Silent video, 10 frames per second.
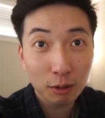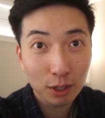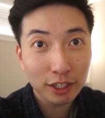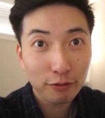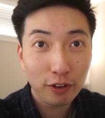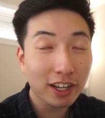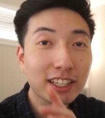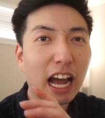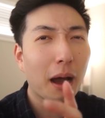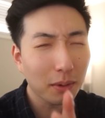be really
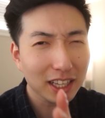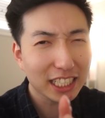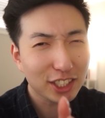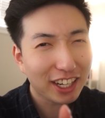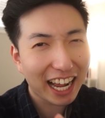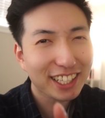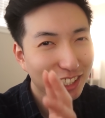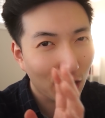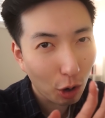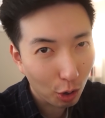fun. I'm gonna let you
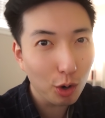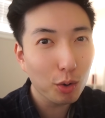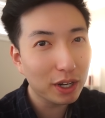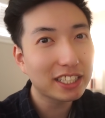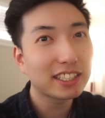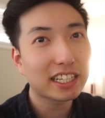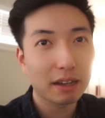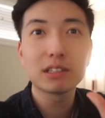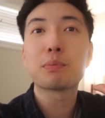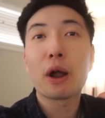guys know who wins the
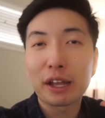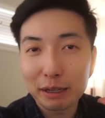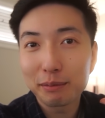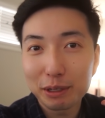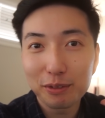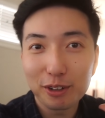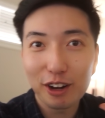game. It's probably gonna be me,